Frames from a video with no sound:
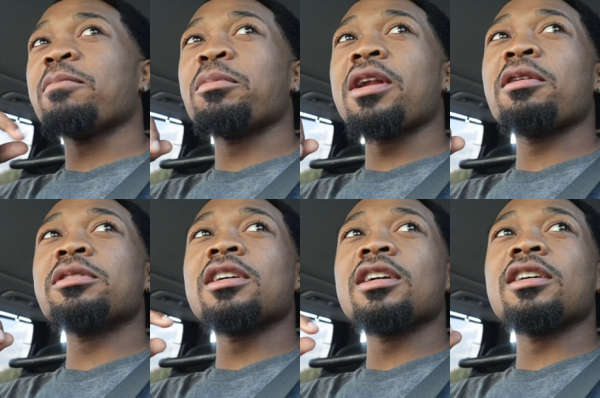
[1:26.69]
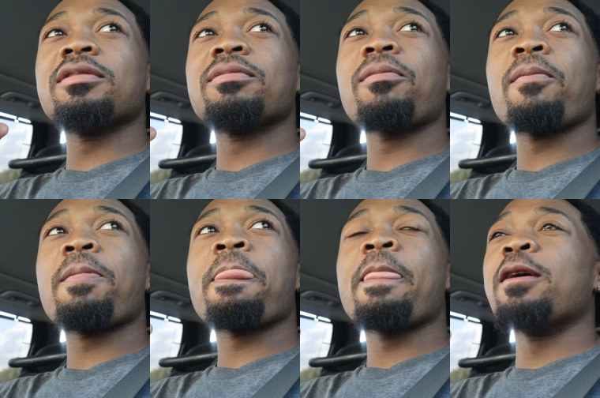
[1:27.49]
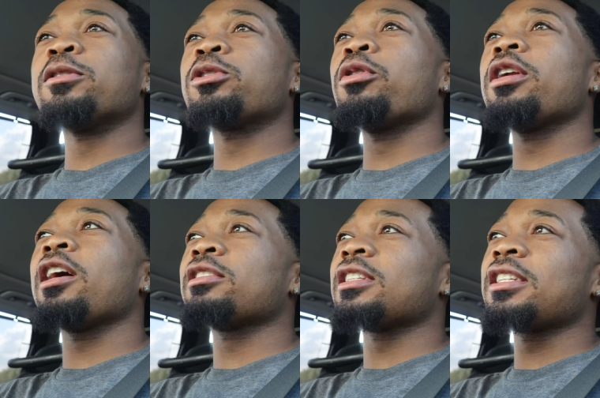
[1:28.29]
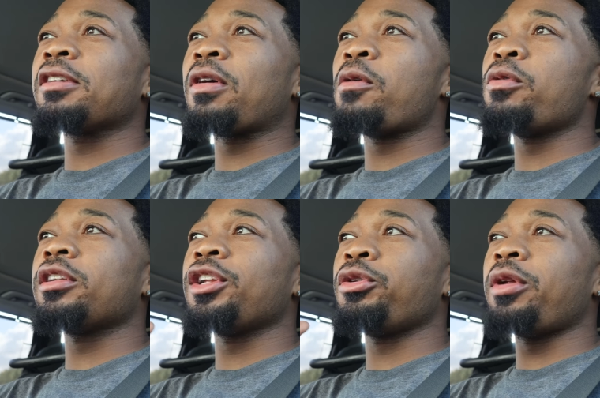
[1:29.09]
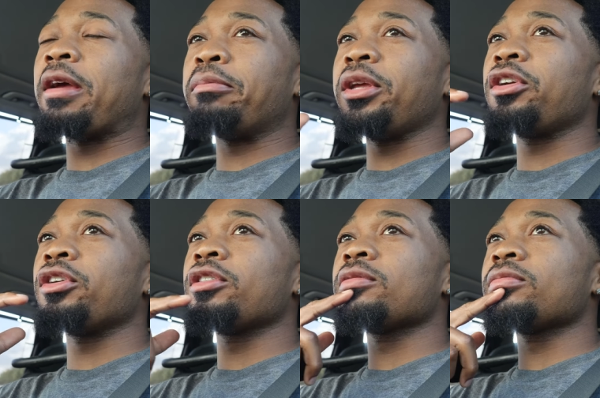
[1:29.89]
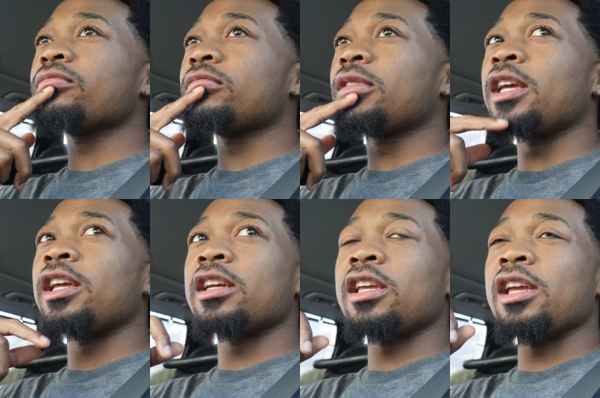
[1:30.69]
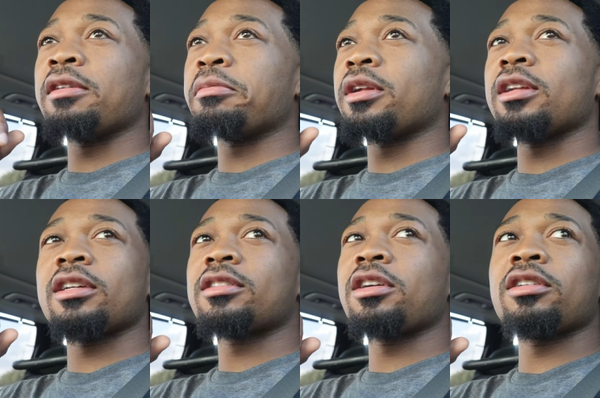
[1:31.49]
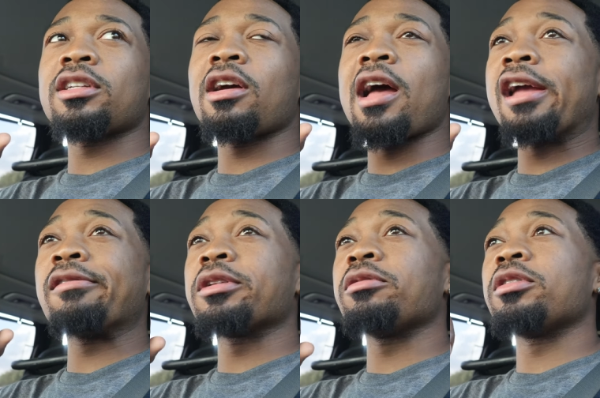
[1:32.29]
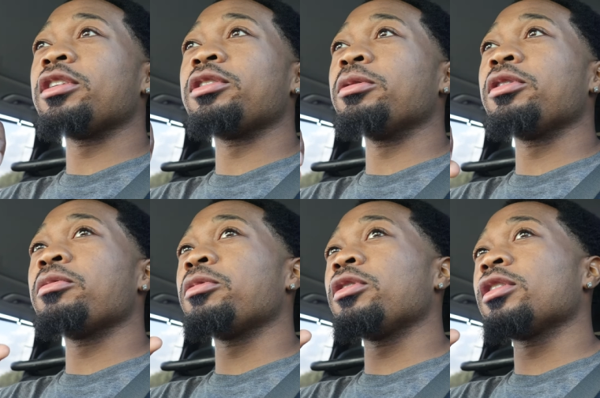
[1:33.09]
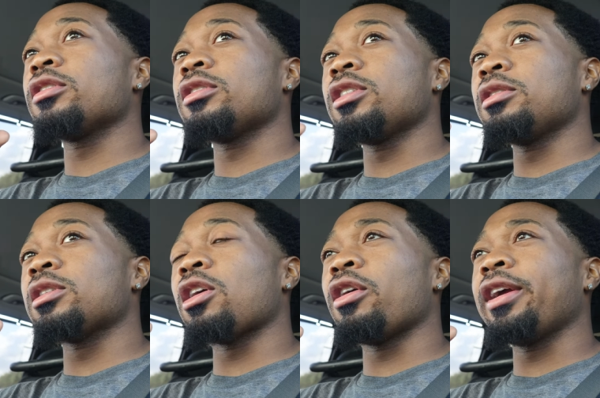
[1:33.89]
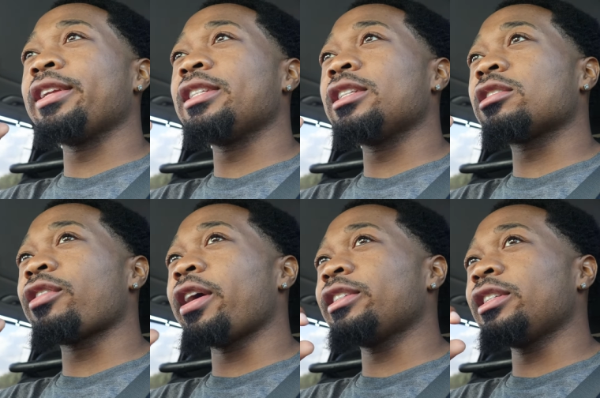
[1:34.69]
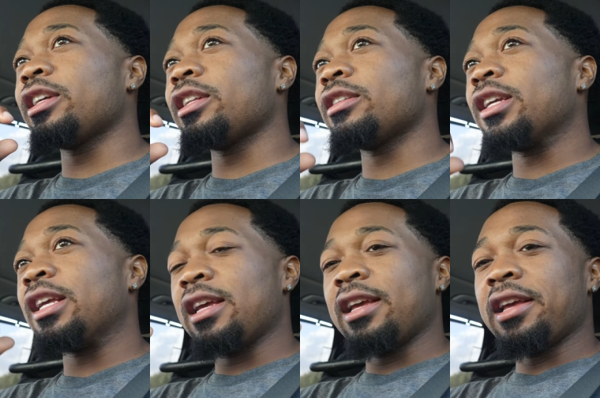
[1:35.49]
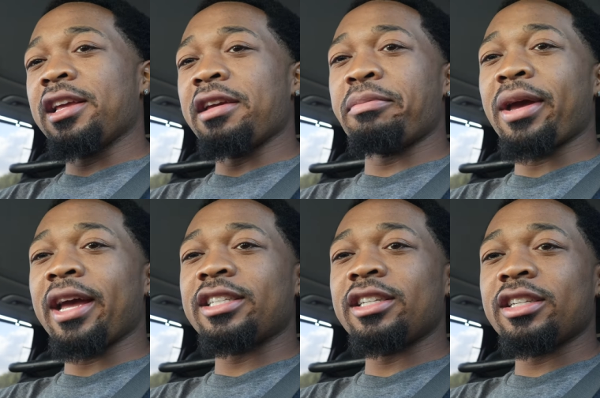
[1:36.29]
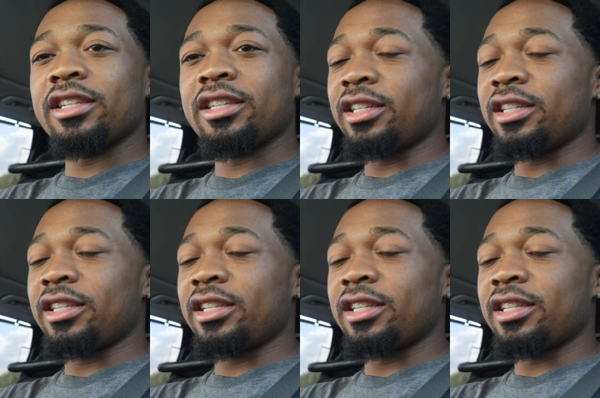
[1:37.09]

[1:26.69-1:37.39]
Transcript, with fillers: But I was uh I was growing it out to see if I wanted to do that beard thing again, but turns out I ain't really want to do it no more. It was all itchy and scratchy and and patchy.